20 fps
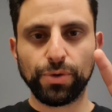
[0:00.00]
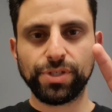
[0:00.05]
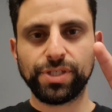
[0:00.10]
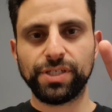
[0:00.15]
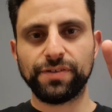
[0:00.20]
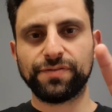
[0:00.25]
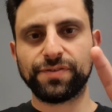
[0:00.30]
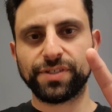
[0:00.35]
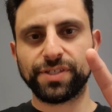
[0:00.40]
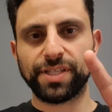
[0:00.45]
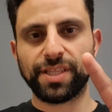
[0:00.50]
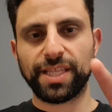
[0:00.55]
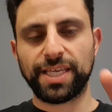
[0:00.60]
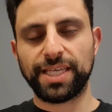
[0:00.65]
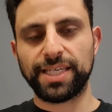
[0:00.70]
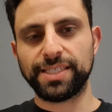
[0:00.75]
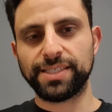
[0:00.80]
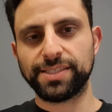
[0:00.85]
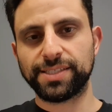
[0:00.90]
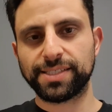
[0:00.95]
different
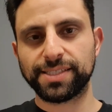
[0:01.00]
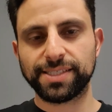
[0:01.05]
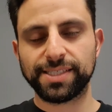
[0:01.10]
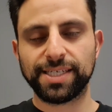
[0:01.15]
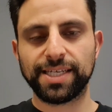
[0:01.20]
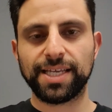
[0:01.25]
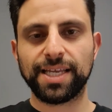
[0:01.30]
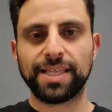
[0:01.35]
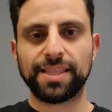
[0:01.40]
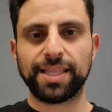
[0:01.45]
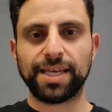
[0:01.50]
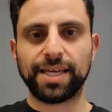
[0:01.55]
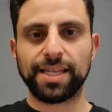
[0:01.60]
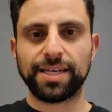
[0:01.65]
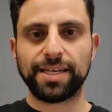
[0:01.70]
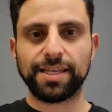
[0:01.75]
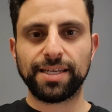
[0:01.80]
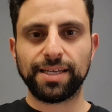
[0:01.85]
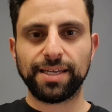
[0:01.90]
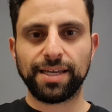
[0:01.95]
things
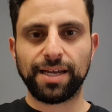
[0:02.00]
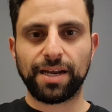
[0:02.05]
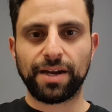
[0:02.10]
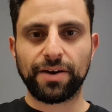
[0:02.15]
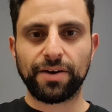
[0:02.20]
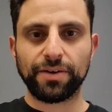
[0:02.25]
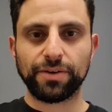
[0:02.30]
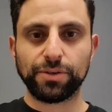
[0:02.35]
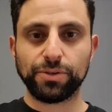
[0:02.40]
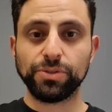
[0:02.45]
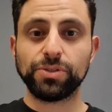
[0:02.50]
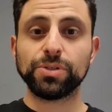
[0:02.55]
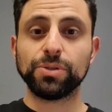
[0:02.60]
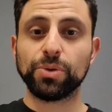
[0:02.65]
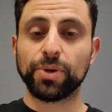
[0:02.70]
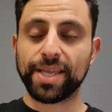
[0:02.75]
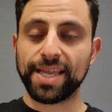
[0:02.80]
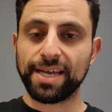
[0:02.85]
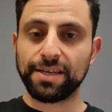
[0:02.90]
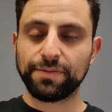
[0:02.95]
that are good to
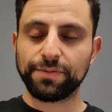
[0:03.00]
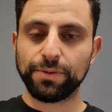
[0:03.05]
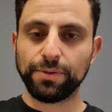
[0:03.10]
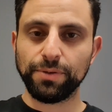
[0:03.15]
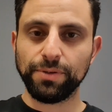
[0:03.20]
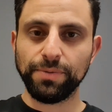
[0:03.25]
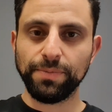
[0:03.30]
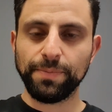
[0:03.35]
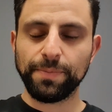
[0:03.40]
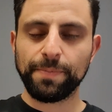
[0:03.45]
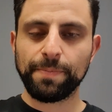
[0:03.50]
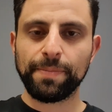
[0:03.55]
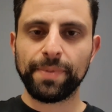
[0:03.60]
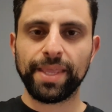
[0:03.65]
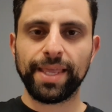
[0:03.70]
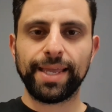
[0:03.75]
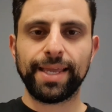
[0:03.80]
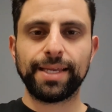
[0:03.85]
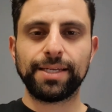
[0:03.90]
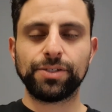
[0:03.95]
look out for,
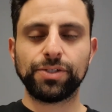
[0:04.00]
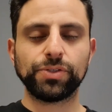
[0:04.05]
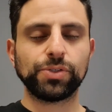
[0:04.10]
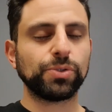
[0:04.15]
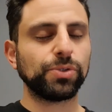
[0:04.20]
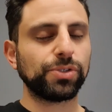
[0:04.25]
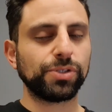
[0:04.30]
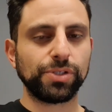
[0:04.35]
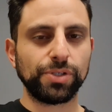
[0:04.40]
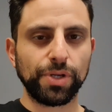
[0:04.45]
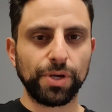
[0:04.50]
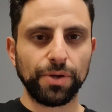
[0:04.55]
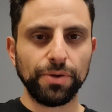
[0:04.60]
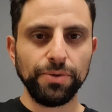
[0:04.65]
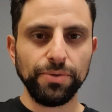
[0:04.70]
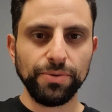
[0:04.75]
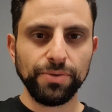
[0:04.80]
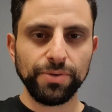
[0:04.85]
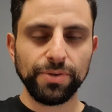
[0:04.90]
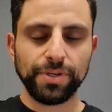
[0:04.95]
and just good to
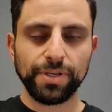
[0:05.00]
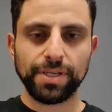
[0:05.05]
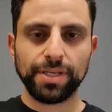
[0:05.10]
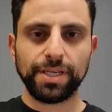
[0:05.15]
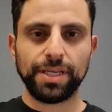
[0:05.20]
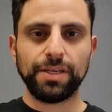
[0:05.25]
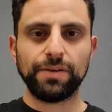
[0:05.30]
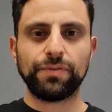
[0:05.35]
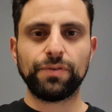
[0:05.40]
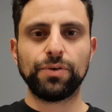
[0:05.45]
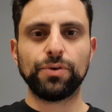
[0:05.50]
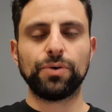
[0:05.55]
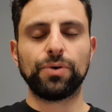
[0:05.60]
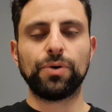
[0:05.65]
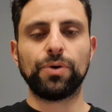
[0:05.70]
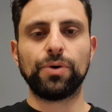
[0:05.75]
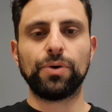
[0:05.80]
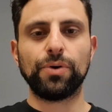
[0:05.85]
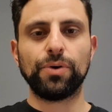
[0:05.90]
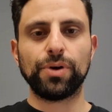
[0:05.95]
know if
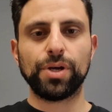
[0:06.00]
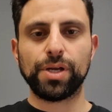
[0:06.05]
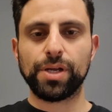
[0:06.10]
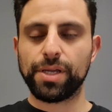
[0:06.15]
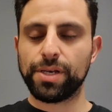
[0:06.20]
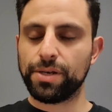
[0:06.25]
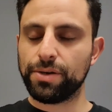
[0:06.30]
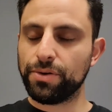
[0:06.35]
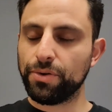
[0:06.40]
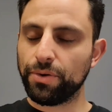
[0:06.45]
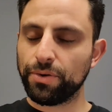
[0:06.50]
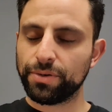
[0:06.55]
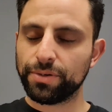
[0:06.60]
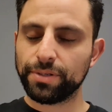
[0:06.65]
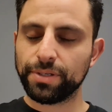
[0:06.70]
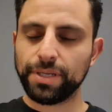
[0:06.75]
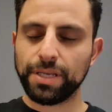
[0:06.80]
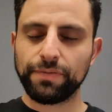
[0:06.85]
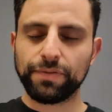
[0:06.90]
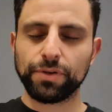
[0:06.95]
you're not
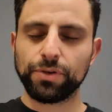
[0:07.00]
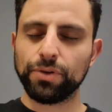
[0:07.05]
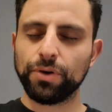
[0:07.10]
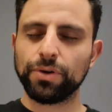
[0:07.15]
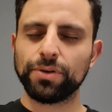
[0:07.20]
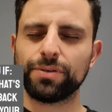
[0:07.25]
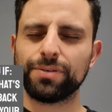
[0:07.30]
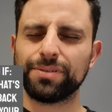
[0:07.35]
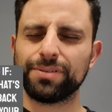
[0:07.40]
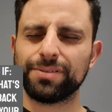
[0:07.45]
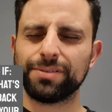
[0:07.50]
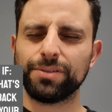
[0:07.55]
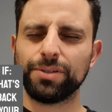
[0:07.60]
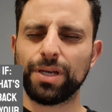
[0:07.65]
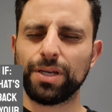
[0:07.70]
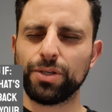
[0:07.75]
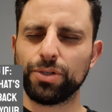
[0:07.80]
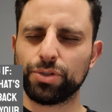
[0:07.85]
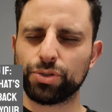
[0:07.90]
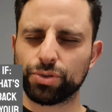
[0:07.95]

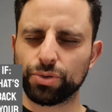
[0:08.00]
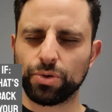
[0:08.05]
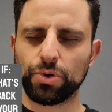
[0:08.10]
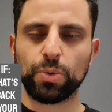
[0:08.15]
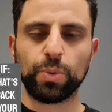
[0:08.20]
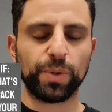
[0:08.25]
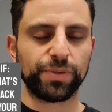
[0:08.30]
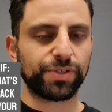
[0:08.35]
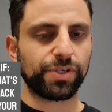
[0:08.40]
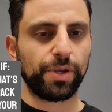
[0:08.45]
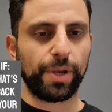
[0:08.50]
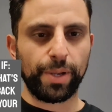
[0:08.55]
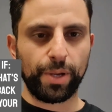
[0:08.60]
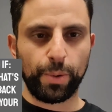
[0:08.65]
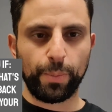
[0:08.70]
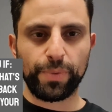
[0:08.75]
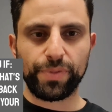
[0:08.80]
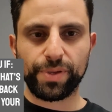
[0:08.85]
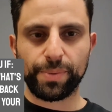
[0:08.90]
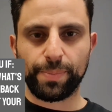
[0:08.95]
sure what's going
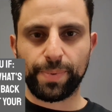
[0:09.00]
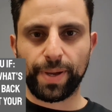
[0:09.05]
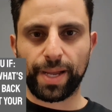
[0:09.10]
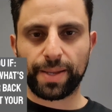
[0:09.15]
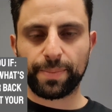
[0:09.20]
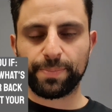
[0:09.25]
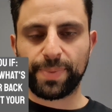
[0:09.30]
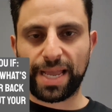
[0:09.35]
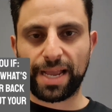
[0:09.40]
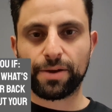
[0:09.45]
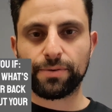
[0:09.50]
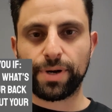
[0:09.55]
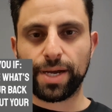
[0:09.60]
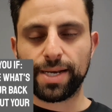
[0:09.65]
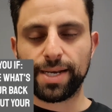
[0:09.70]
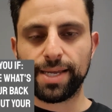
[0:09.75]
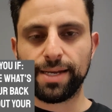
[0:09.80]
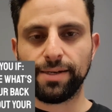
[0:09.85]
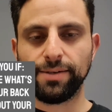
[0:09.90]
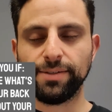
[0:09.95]
on with your back
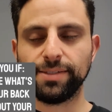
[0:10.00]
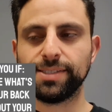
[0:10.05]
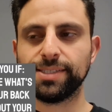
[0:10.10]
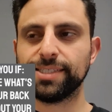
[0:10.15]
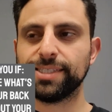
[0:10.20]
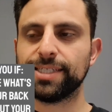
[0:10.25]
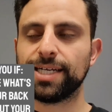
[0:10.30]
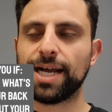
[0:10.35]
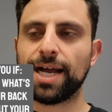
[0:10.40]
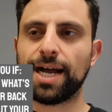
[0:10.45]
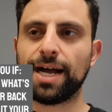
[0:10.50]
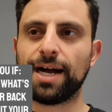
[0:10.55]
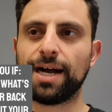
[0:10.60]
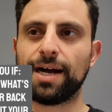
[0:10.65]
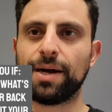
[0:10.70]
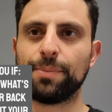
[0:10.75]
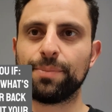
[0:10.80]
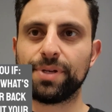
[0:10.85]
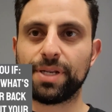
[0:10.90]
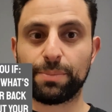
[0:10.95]
right now.
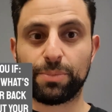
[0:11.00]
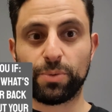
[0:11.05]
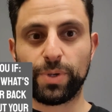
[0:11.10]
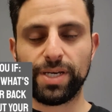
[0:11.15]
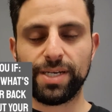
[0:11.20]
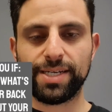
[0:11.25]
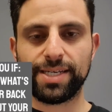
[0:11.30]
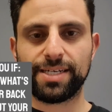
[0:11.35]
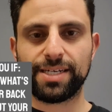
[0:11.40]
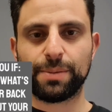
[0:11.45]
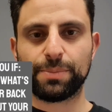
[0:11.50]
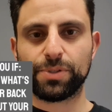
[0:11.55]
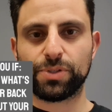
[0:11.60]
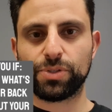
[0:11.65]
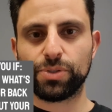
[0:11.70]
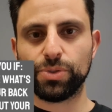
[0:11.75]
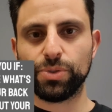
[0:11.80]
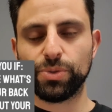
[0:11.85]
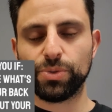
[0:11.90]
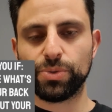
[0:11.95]
Number one, and number
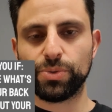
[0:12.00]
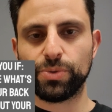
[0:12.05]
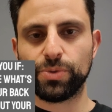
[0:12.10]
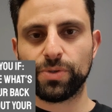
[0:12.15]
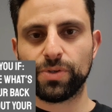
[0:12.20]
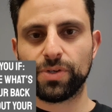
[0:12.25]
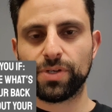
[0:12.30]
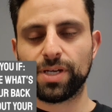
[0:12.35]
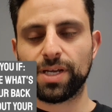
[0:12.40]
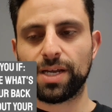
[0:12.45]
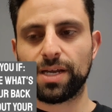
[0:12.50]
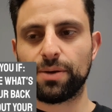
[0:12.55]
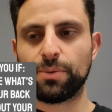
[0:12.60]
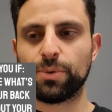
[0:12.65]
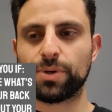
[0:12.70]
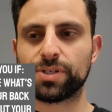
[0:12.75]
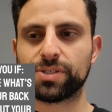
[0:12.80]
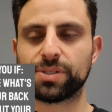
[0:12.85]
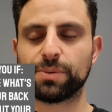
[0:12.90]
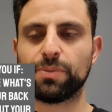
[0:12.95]
two,
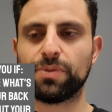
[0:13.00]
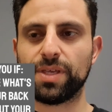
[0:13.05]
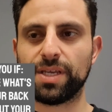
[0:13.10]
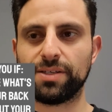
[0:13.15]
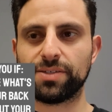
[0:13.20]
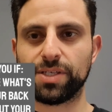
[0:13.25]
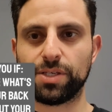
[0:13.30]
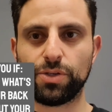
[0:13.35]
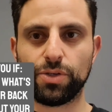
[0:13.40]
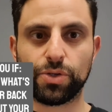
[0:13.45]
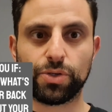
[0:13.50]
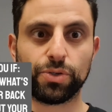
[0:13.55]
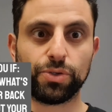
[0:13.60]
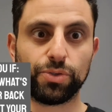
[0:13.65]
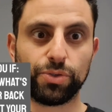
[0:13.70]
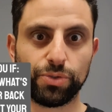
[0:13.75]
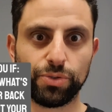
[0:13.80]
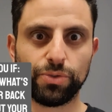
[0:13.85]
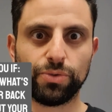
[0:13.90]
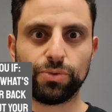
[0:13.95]
what are some things that you
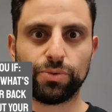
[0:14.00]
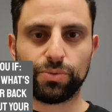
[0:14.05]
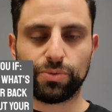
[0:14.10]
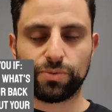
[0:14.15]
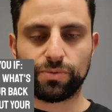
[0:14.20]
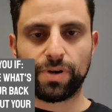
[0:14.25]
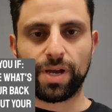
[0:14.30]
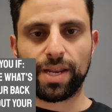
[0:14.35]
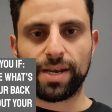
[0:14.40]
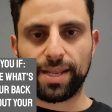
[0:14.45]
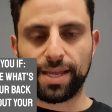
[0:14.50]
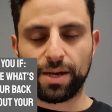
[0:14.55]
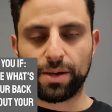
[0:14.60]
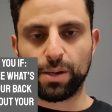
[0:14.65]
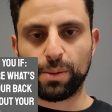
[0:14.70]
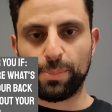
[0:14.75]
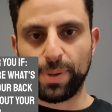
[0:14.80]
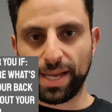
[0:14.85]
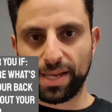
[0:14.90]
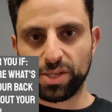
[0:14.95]
can do right
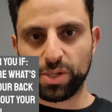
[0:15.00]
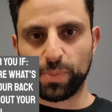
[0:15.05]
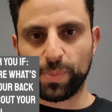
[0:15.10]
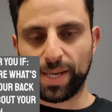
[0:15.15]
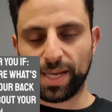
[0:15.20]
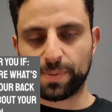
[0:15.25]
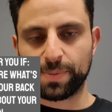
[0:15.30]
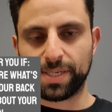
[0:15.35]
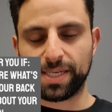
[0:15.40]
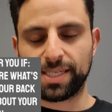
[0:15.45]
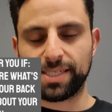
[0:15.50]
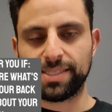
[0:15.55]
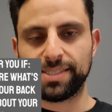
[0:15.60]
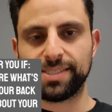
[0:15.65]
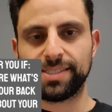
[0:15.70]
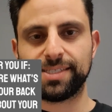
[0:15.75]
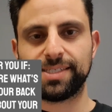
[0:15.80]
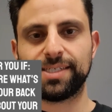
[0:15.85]
now about your back pain?